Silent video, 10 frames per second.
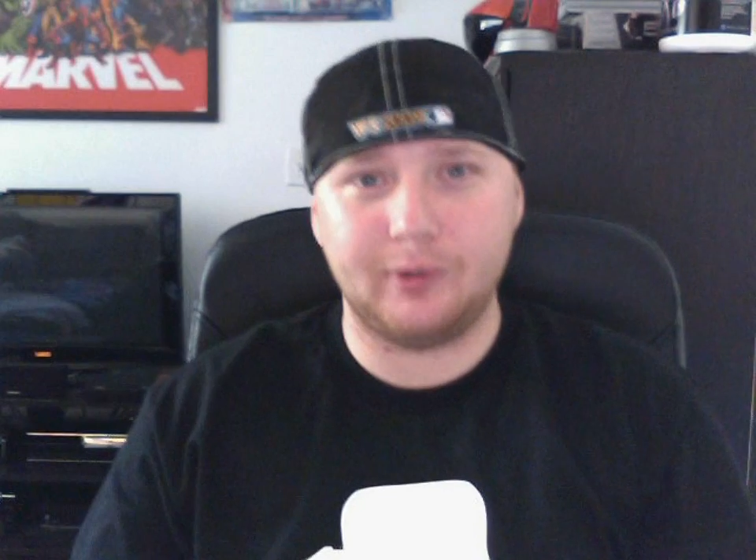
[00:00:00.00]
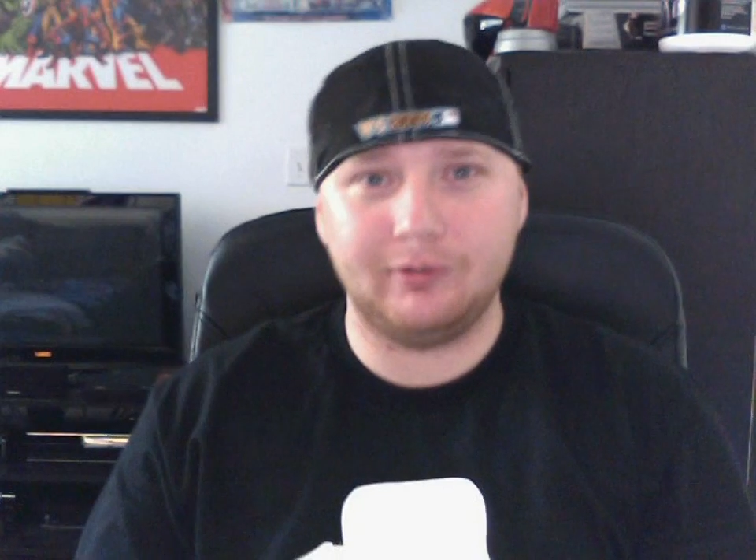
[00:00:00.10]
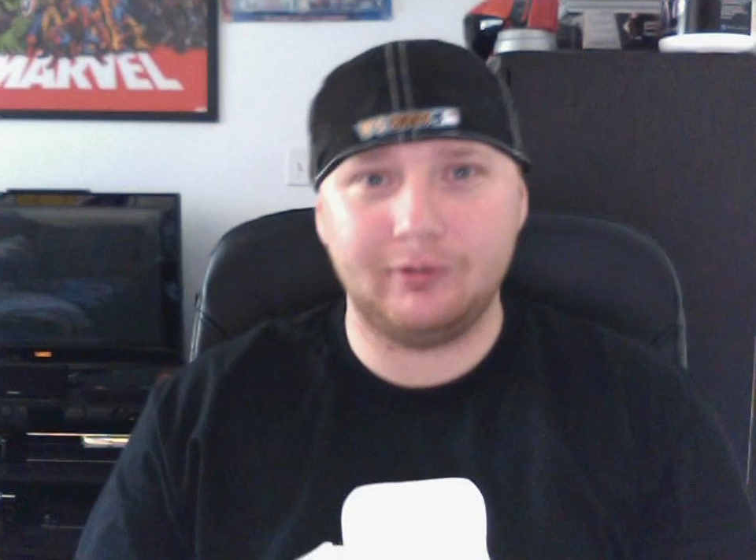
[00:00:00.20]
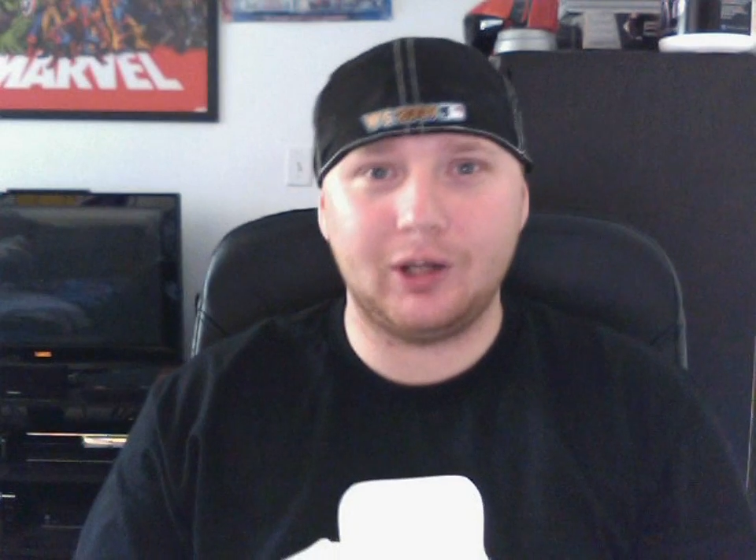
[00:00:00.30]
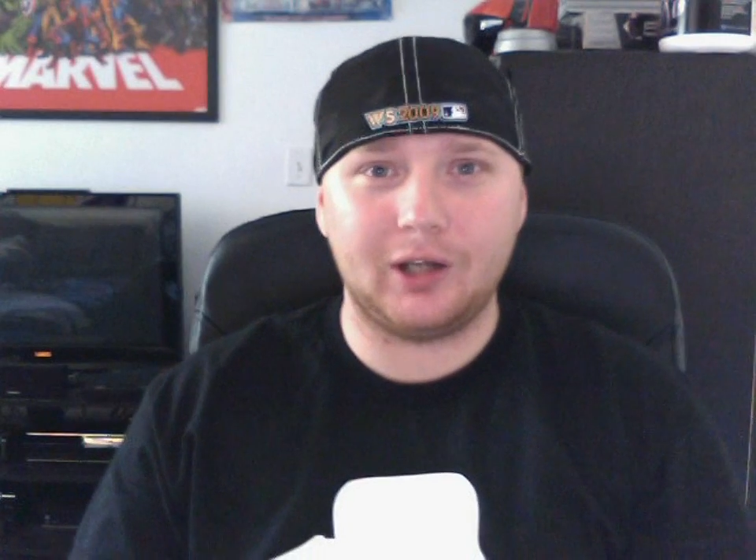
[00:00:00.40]
my
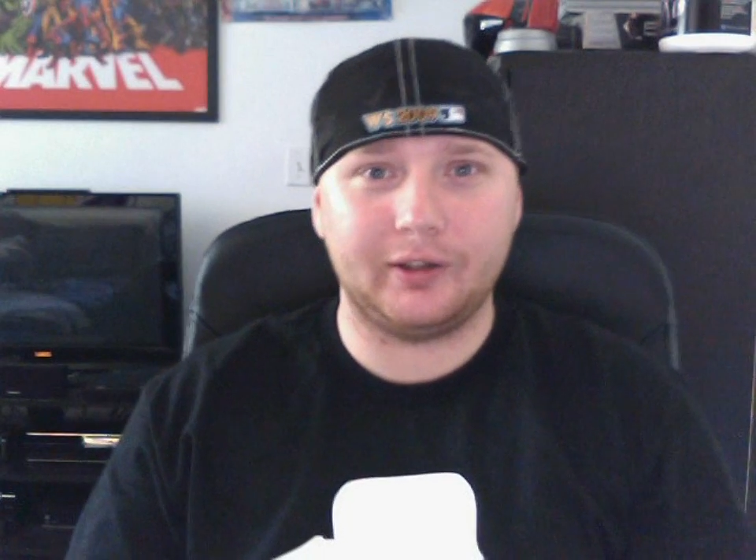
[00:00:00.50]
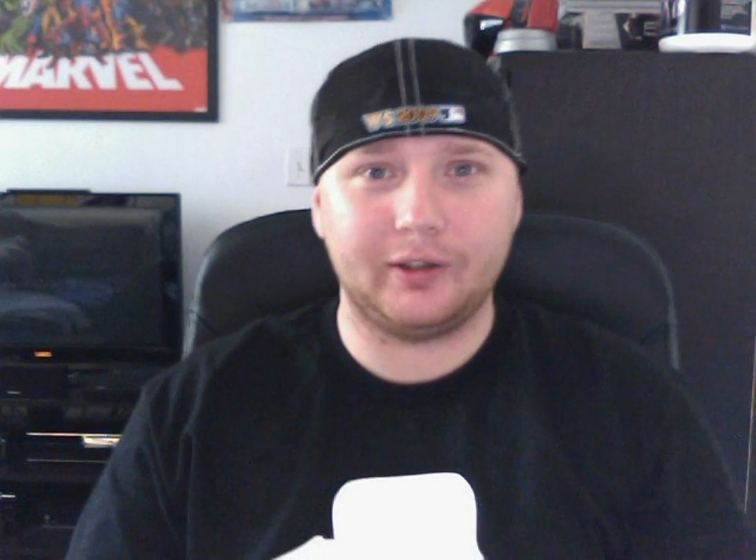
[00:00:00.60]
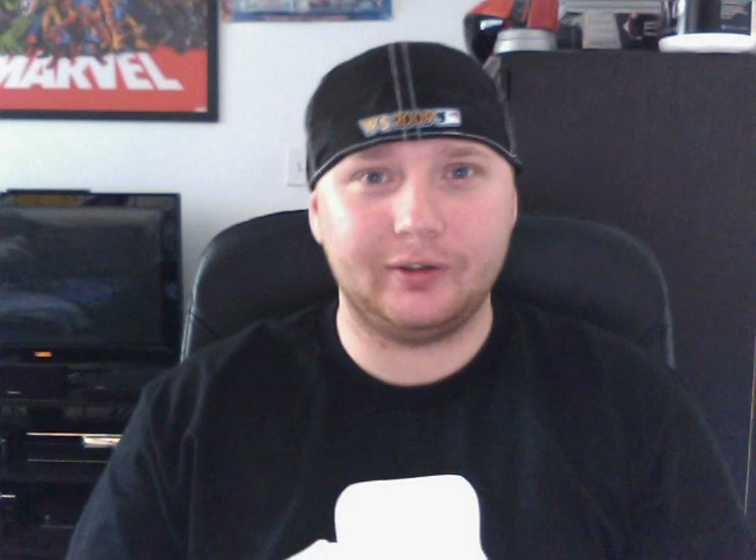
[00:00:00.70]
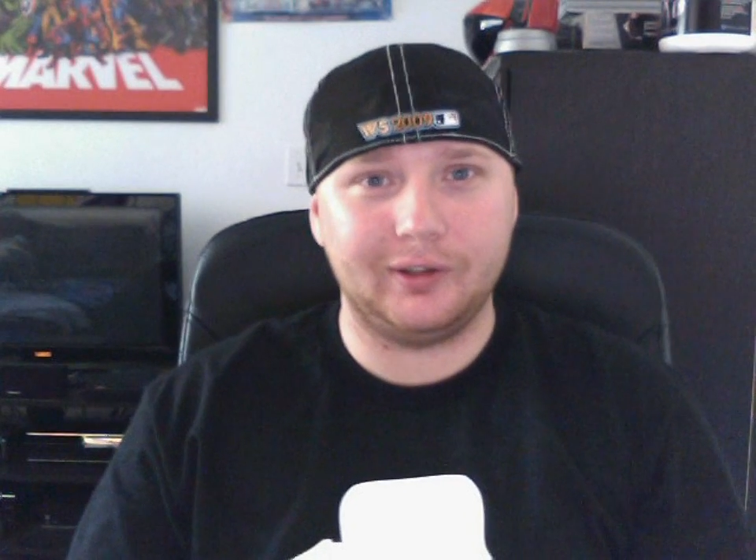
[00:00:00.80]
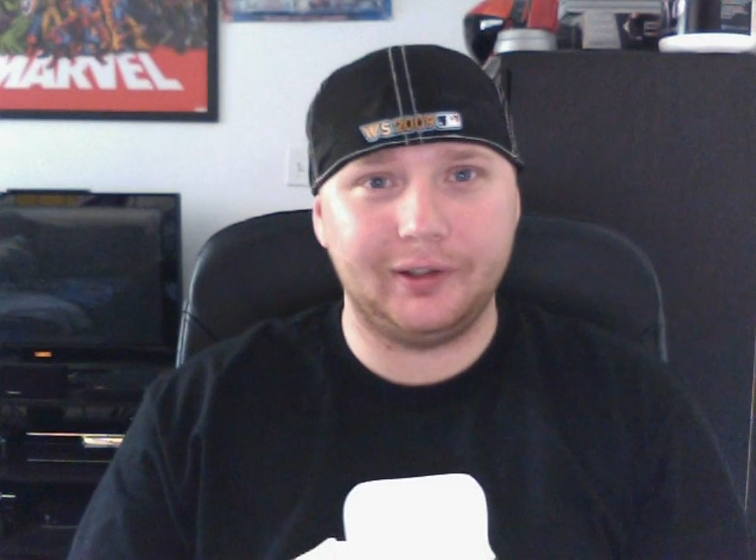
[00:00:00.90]
vlog. I
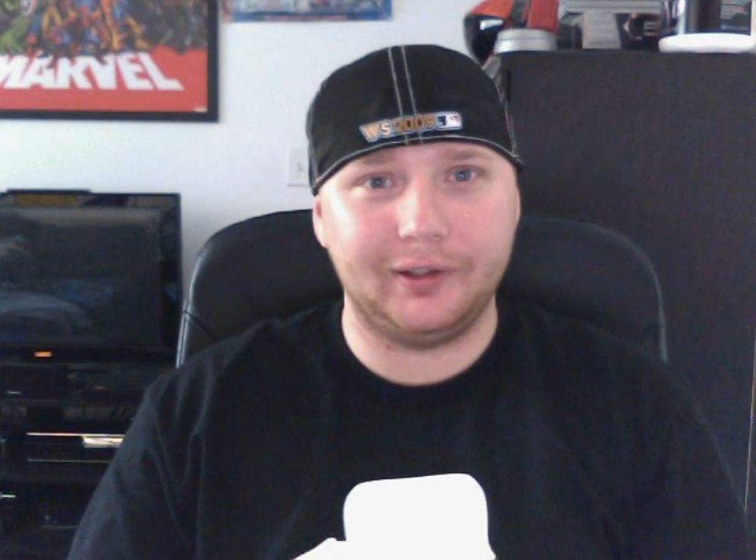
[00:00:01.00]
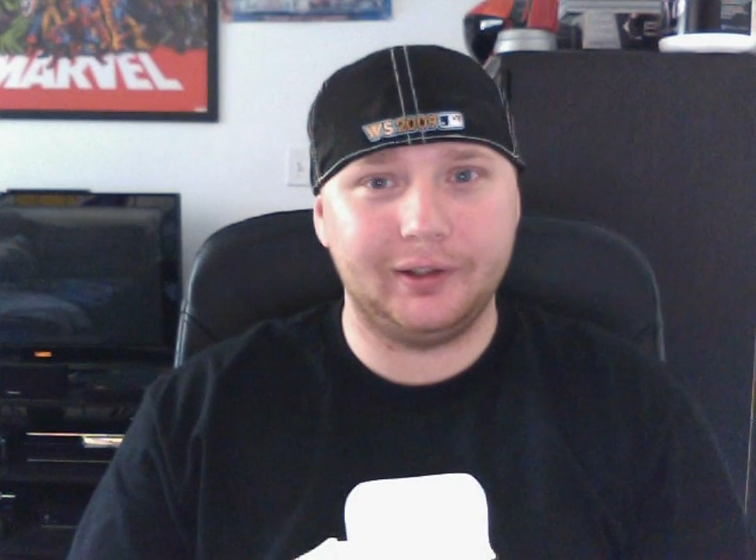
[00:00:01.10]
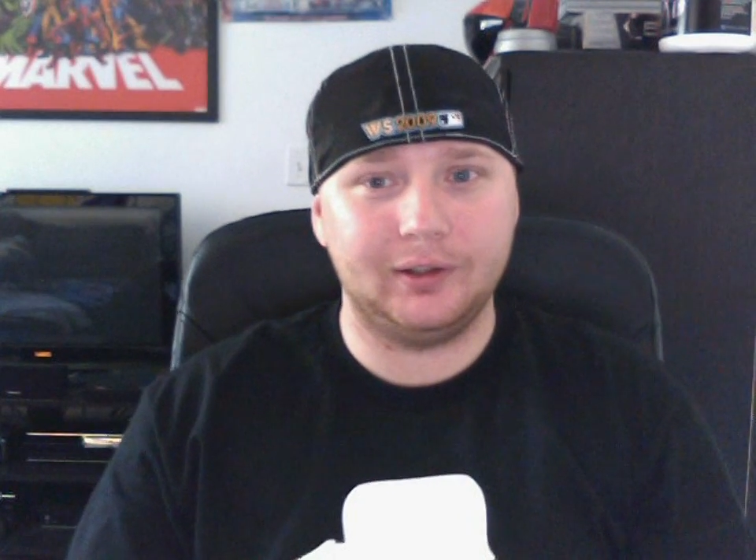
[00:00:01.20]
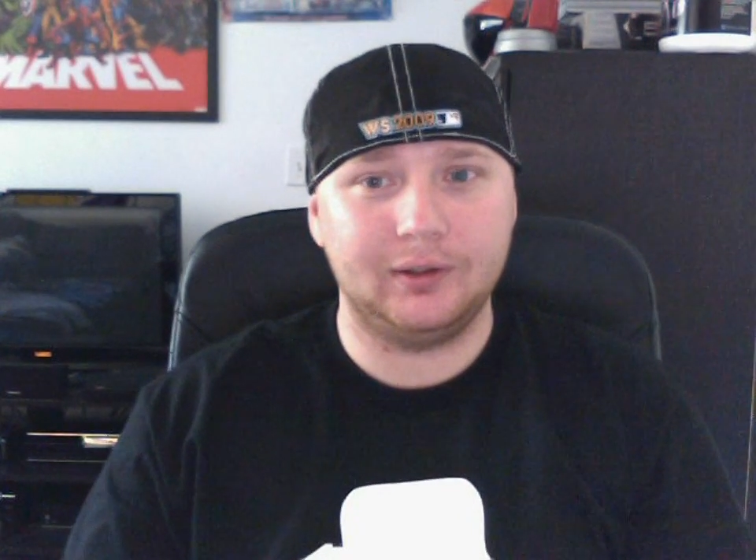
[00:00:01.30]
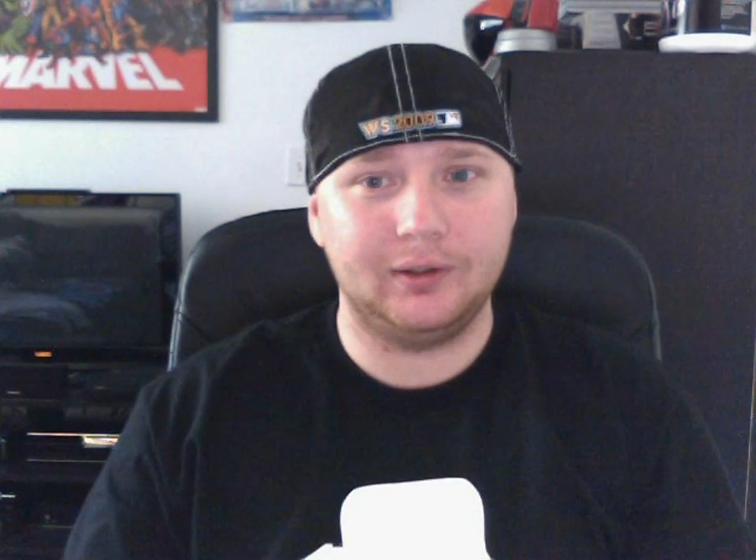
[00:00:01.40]
thought I'd uh,